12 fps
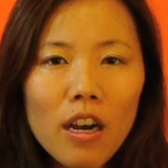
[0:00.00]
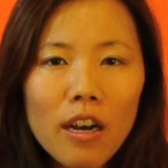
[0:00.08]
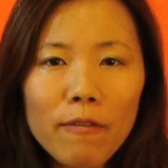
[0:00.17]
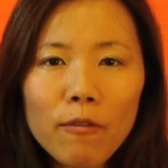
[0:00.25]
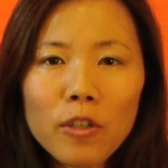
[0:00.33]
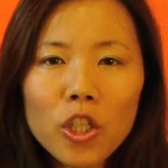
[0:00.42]

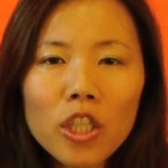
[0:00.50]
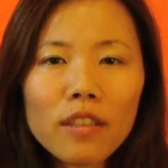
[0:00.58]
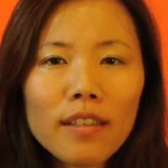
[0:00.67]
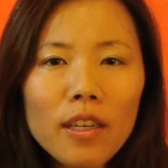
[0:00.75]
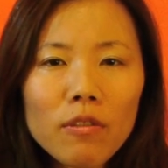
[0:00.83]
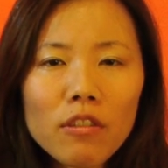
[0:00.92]

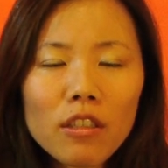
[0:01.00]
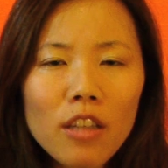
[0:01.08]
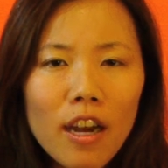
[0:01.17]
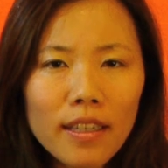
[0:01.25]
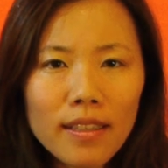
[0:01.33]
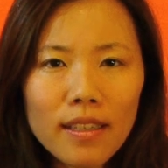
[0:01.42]
Unfortunately, Google
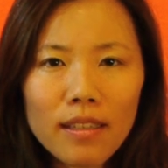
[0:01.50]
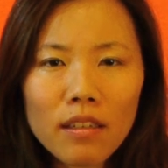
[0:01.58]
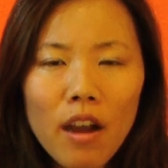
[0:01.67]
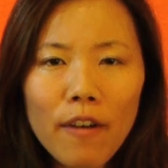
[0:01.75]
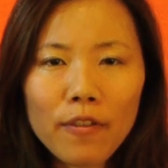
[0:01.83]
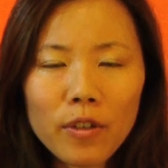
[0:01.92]
Docs doesn't
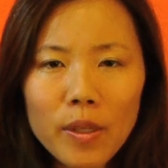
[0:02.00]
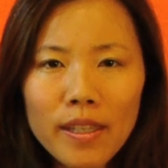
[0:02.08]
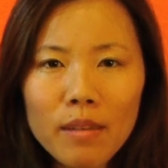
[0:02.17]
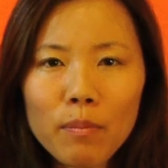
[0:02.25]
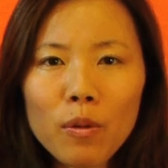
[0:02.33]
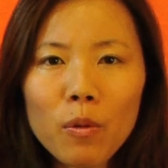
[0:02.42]
offer a
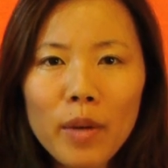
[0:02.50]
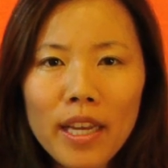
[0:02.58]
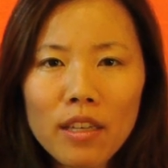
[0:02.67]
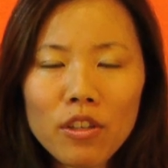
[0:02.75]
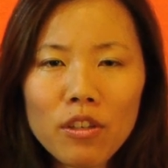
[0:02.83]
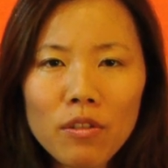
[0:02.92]
simple
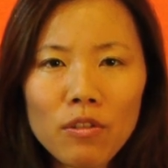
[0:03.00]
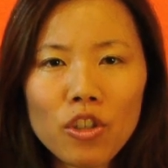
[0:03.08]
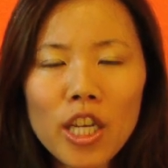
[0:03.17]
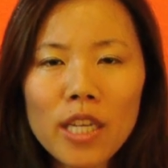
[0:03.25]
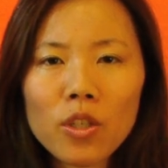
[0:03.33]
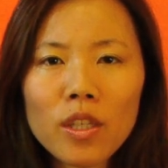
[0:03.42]
way to
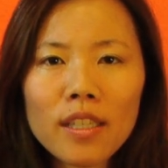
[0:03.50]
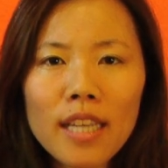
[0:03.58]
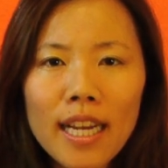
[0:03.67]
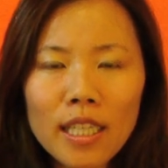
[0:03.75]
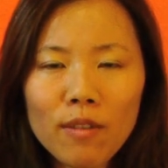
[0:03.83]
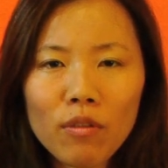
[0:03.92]
change the
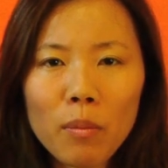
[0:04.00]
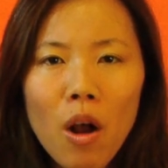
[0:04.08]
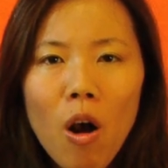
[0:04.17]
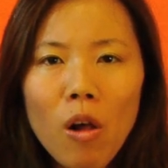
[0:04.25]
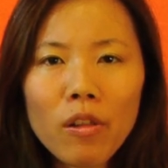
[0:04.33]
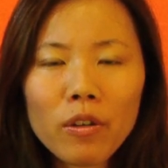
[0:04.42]
text from
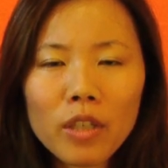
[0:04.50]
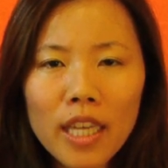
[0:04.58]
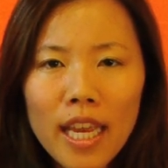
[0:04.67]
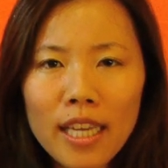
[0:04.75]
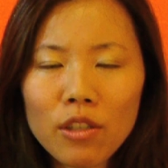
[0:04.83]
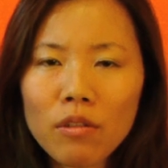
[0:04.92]
all
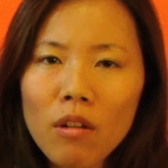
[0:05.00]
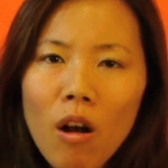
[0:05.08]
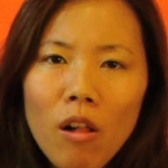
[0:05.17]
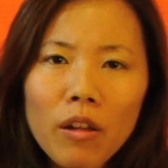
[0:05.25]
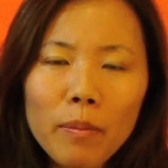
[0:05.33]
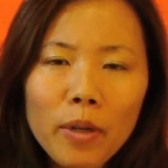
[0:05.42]
lowercase to
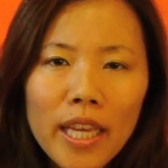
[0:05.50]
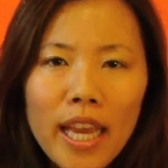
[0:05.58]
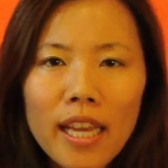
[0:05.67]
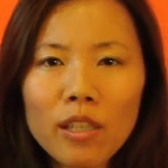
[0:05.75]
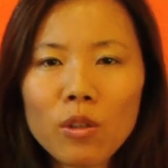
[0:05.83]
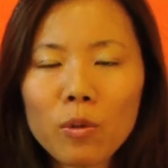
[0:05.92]
all
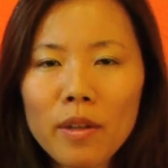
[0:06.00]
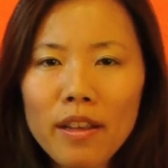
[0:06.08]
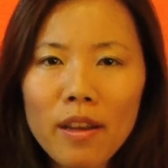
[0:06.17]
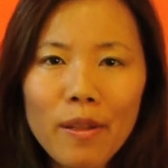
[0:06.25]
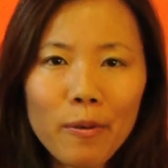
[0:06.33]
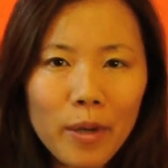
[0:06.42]
uppercase or
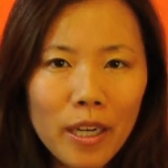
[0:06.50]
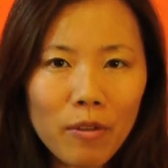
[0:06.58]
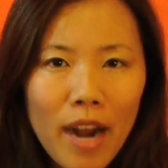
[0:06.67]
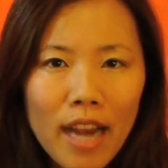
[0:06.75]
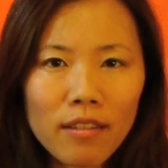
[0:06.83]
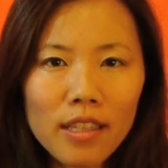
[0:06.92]
the other way
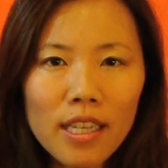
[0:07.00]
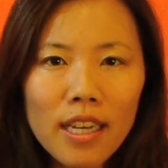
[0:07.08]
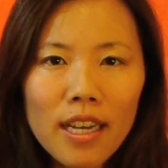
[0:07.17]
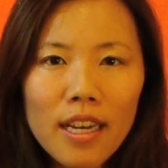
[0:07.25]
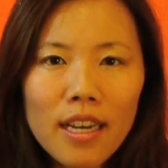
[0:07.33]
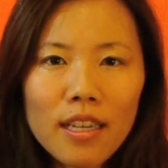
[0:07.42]
around.
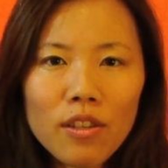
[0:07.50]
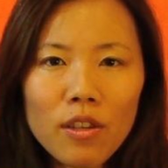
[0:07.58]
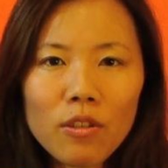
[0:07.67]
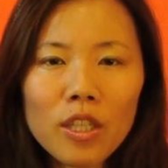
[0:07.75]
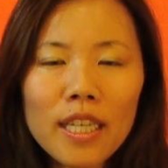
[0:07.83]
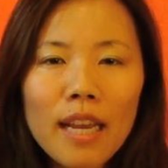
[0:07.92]
So
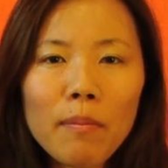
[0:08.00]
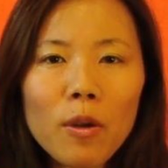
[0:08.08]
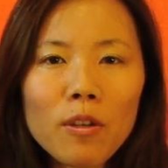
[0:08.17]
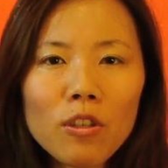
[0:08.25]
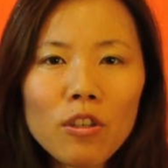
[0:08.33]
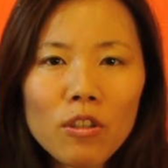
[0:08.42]
today I'm
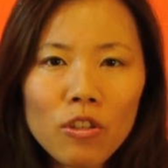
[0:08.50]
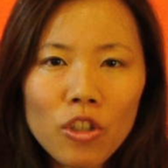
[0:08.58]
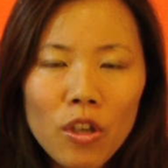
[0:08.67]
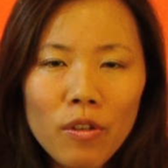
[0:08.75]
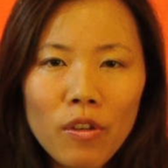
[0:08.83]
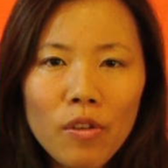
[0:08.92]
going to
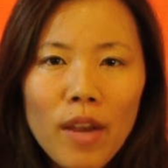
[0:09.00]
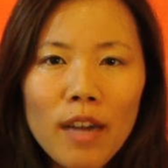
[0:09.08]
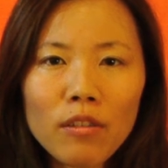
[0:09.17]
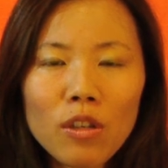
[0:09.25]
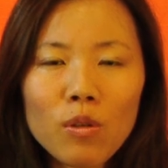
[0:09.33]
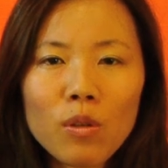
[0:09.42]
show you how
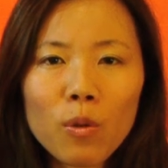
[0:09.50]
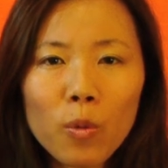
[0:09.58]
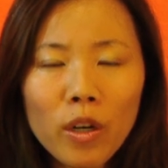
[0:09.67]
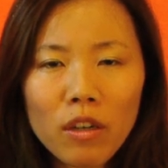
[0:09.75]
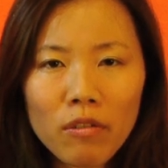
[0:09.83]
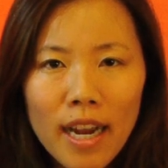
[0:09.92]
to use a
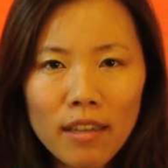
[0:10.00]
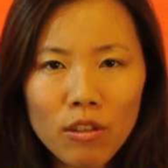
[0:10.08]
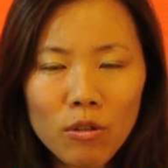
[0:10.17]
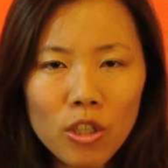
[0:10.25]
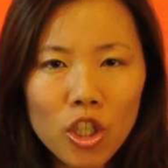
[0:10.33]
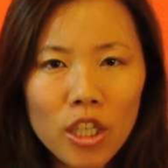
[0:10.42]
workaround
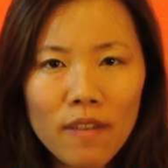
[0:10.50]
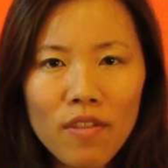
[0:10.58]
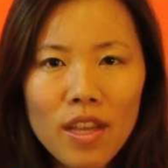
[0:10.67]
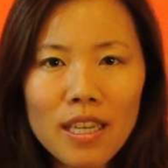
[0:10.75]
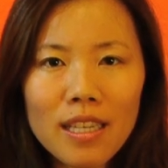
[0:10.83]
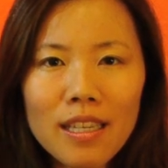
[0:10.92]
to achieve
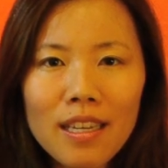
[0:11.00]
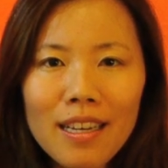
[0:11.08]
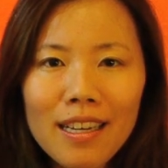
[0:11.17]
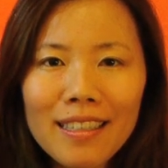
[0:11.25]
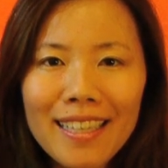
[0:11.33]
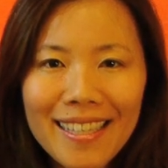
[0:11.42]
this.
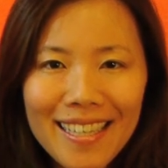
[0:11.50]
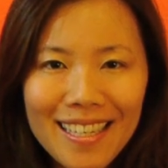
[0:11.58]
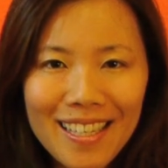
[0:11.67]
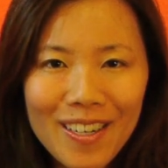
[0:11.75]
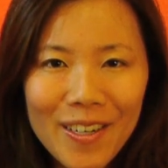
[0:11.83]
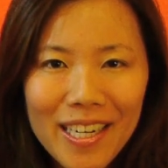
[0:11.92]
Let's get
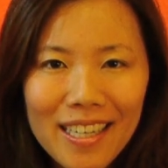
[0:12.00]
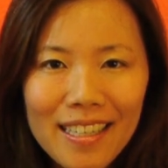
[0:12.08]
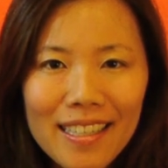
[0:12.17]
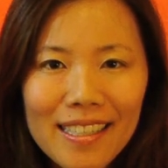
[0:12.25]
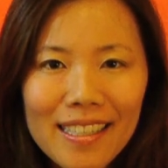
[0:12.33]
started.